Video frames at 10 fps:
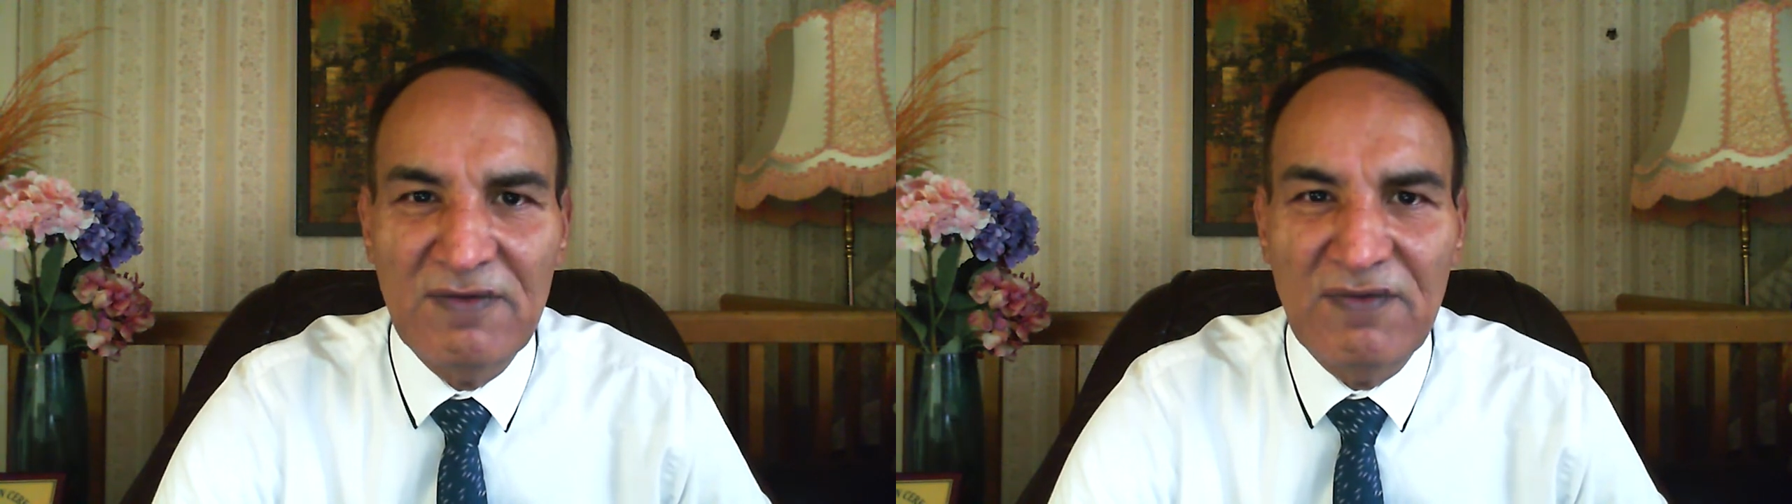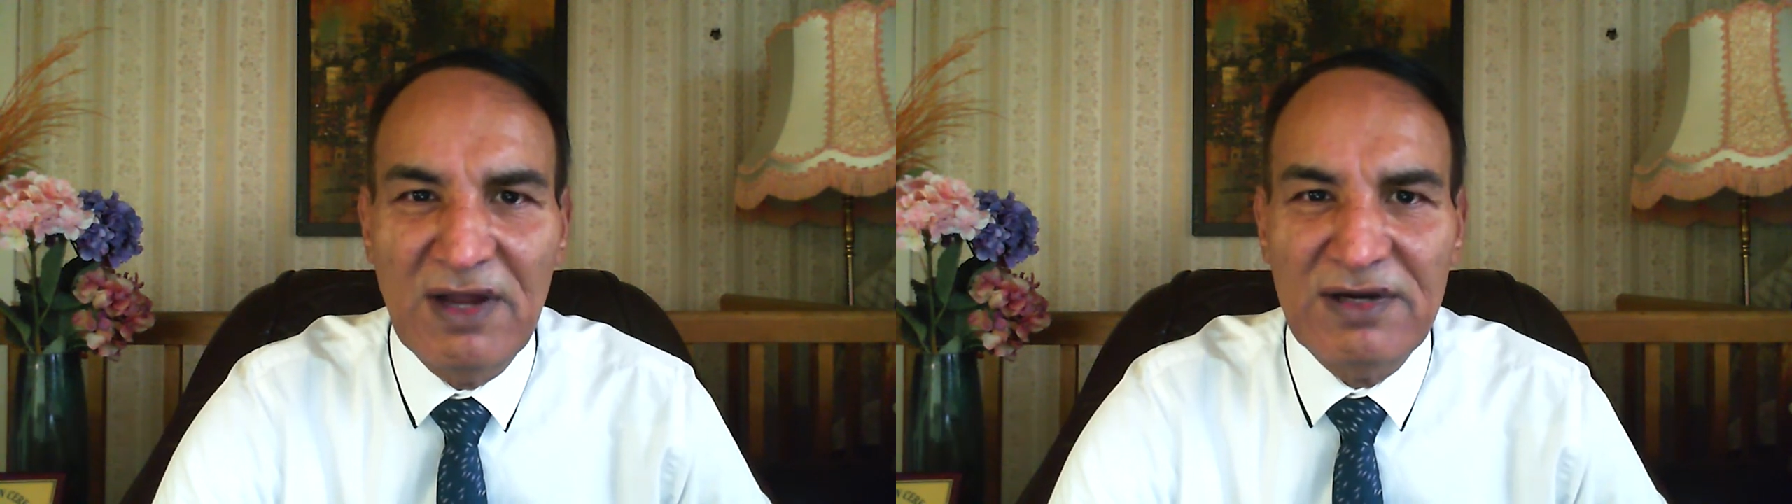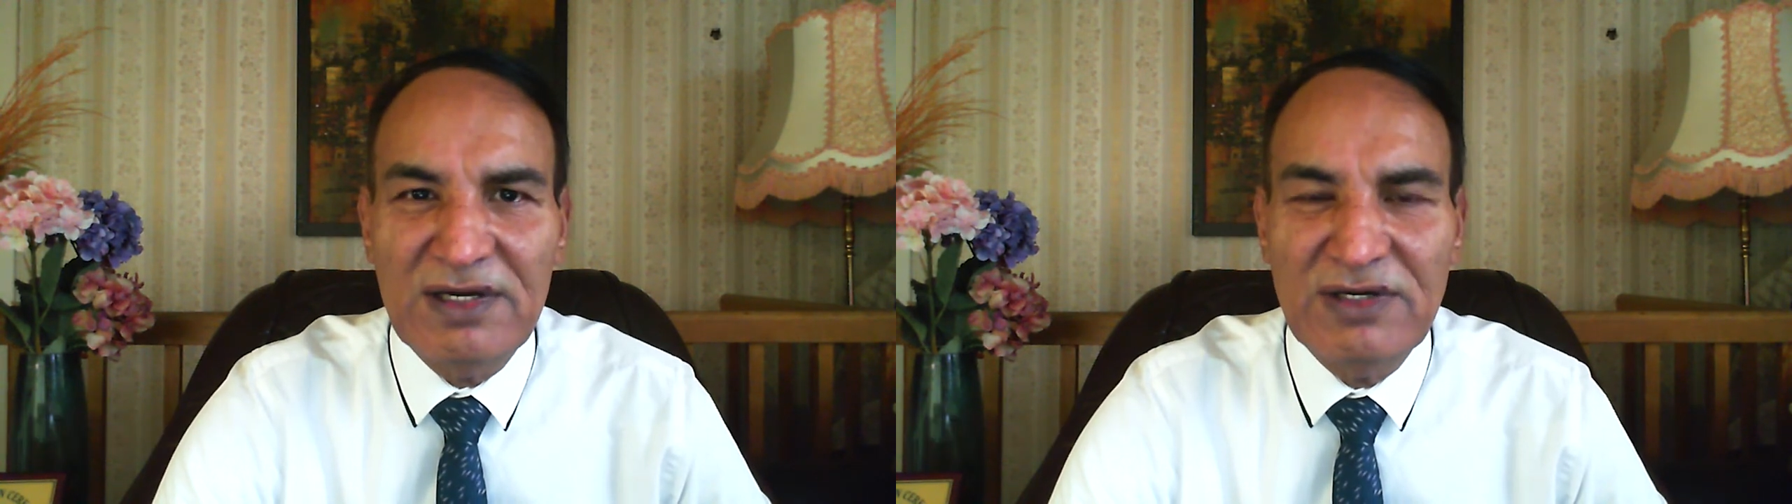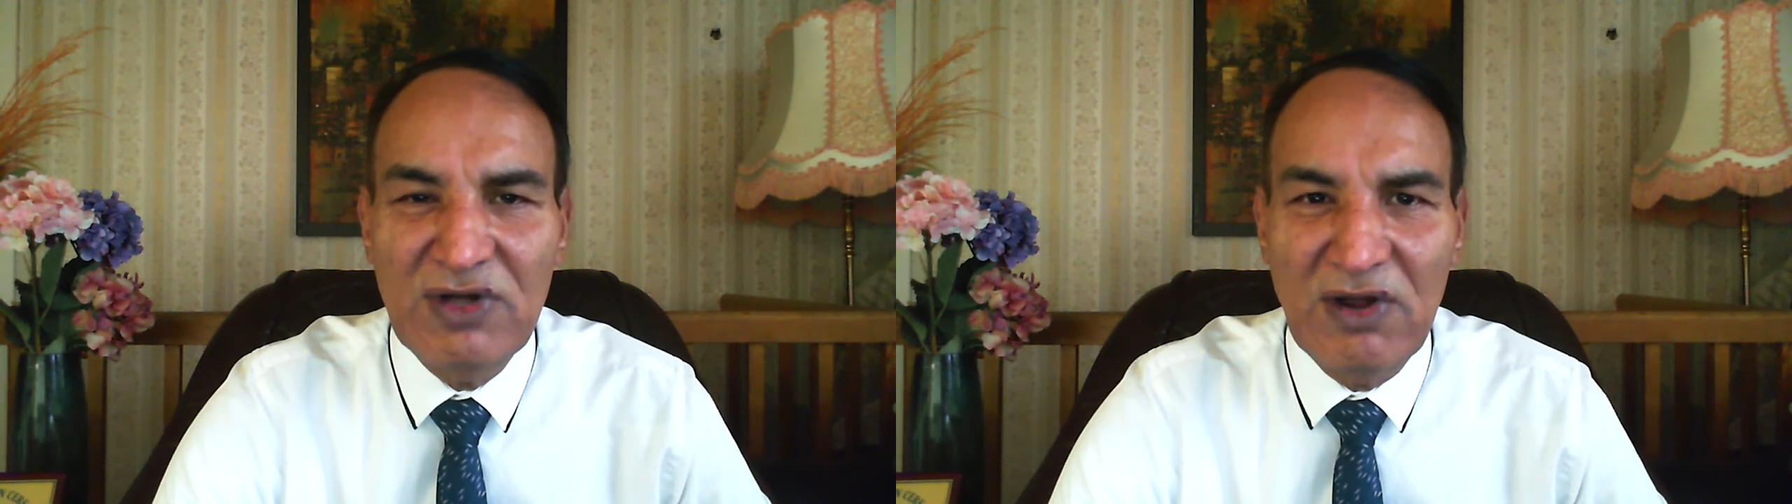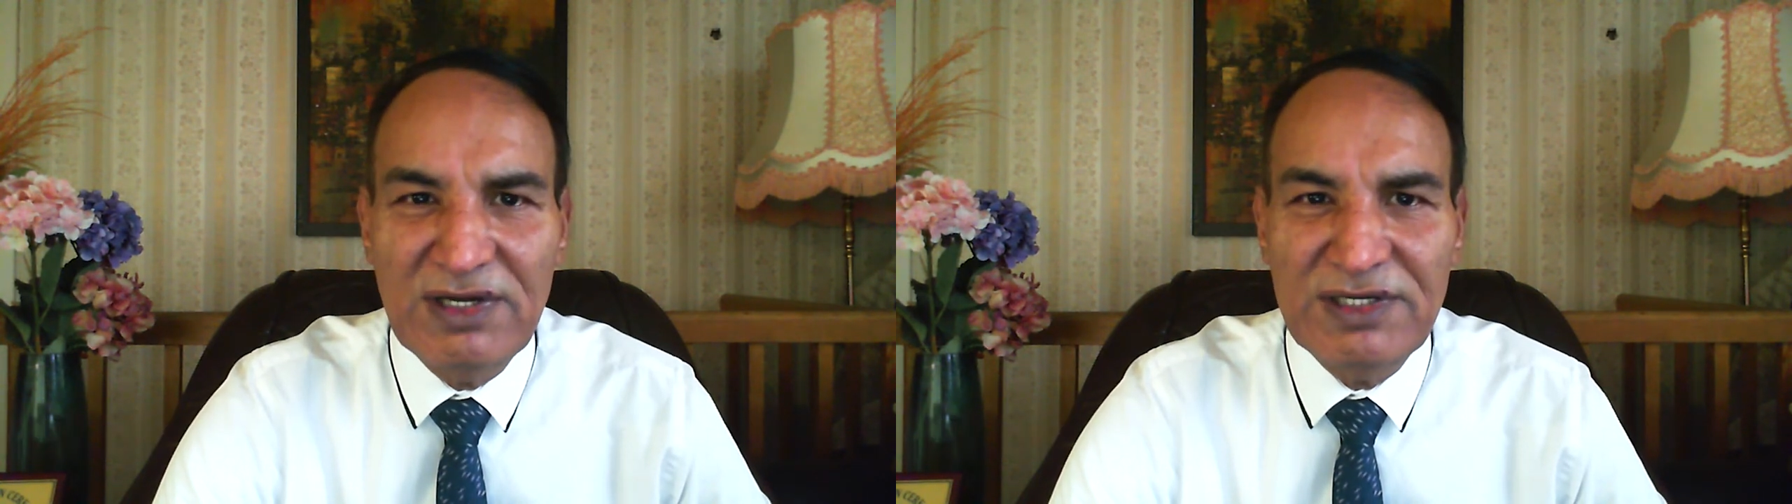for
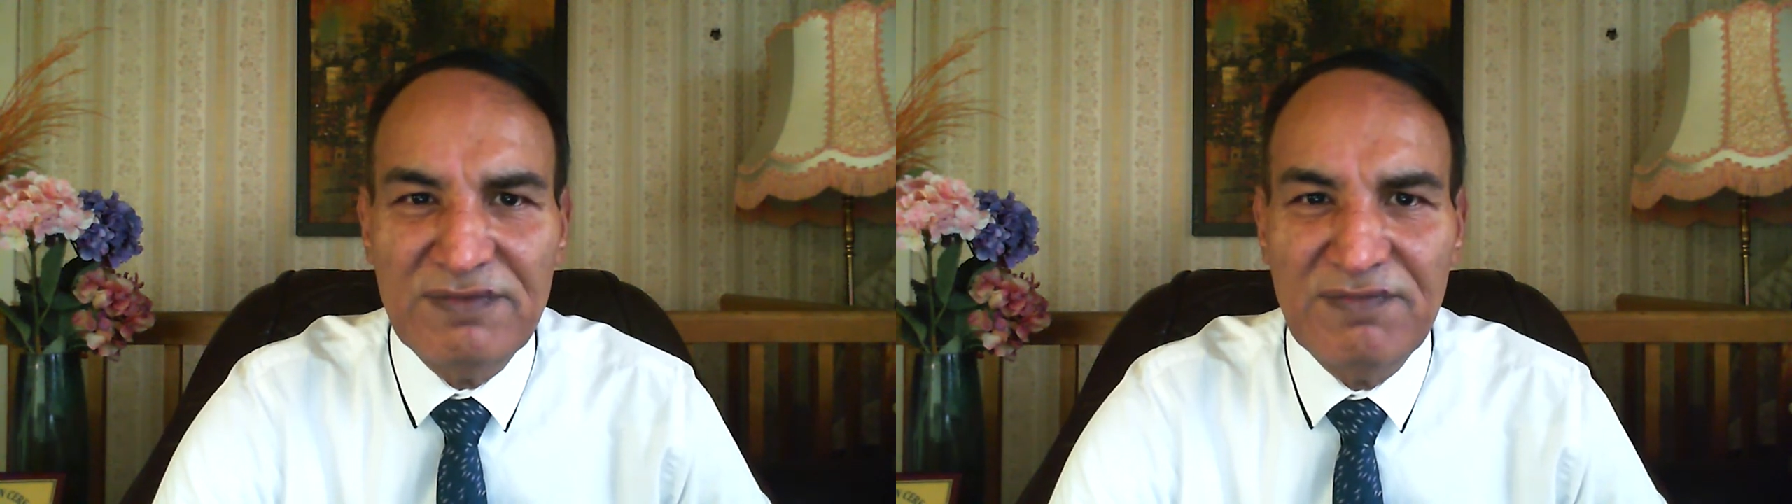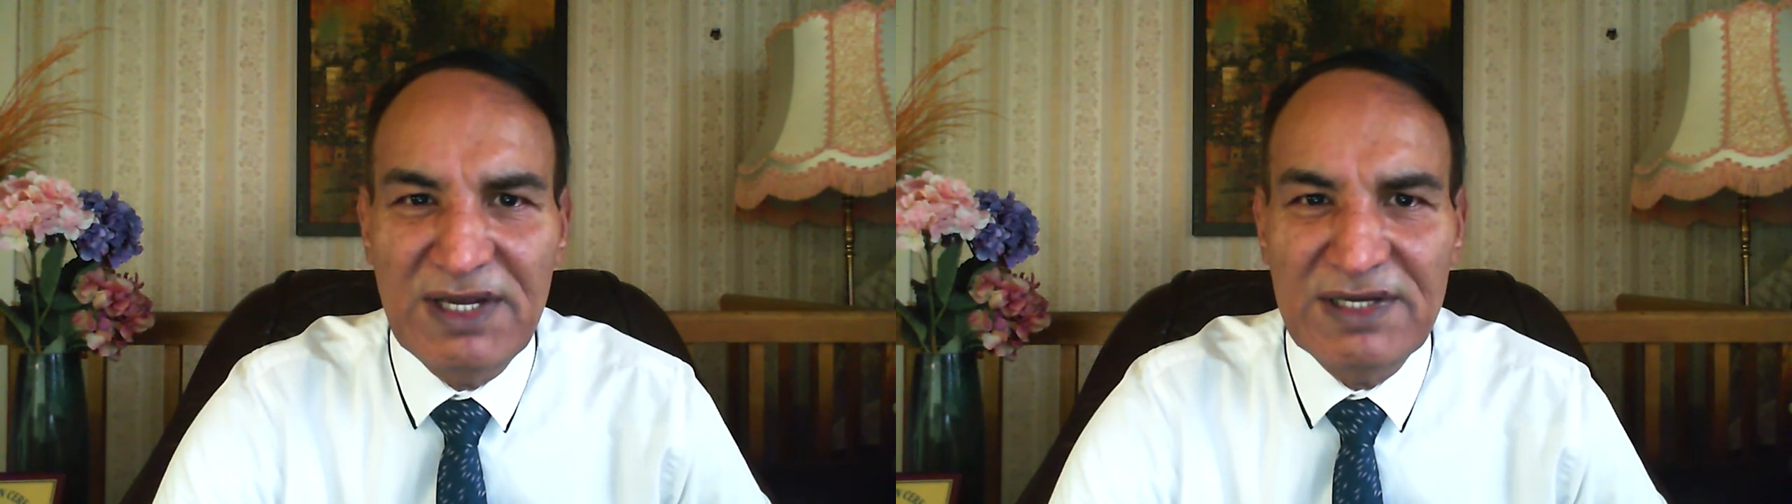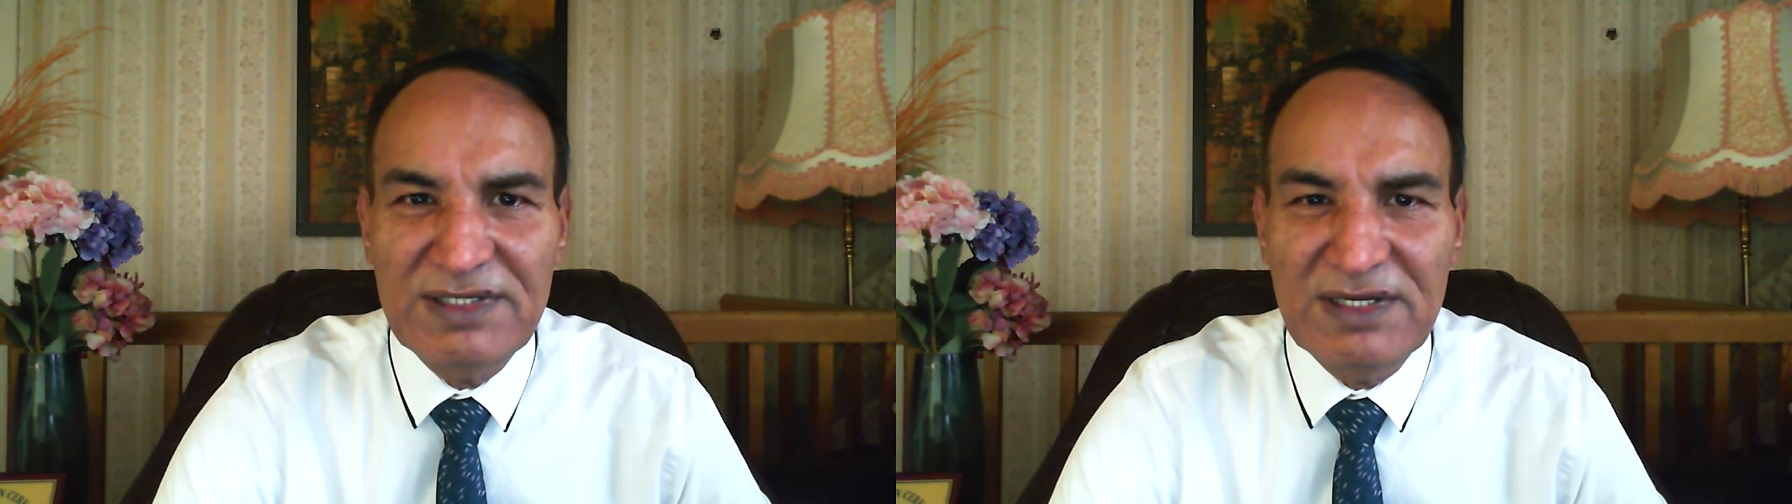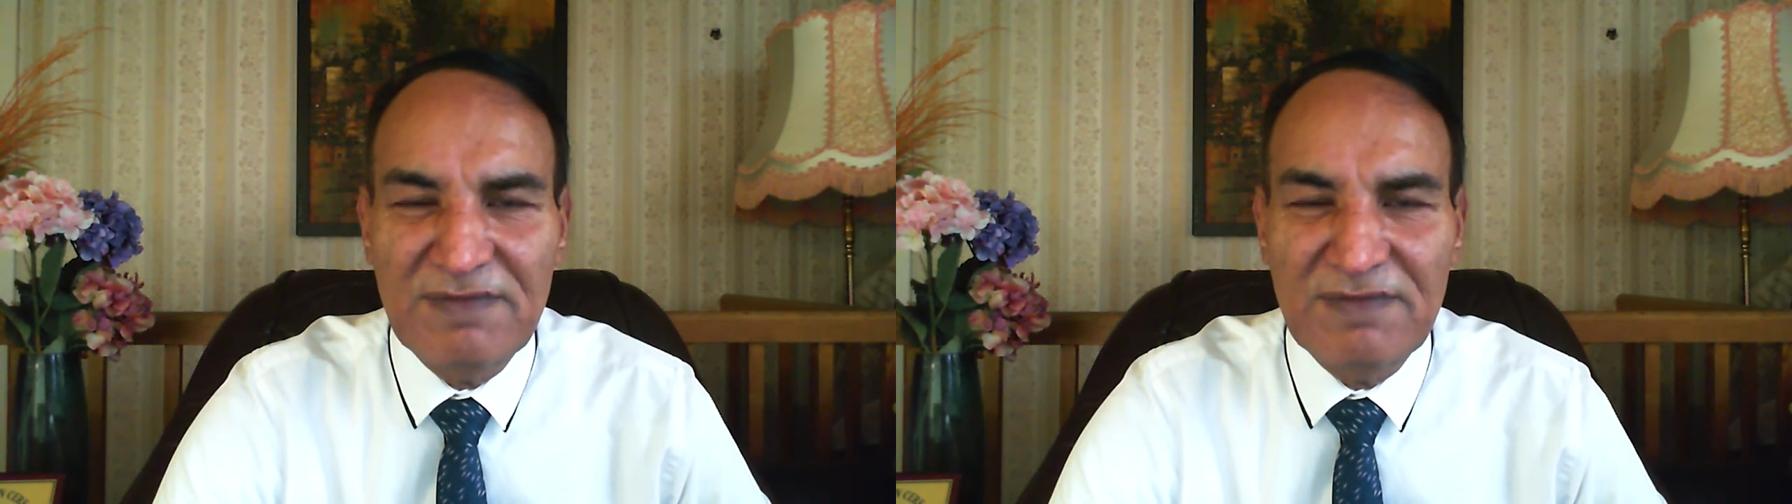knowledge-based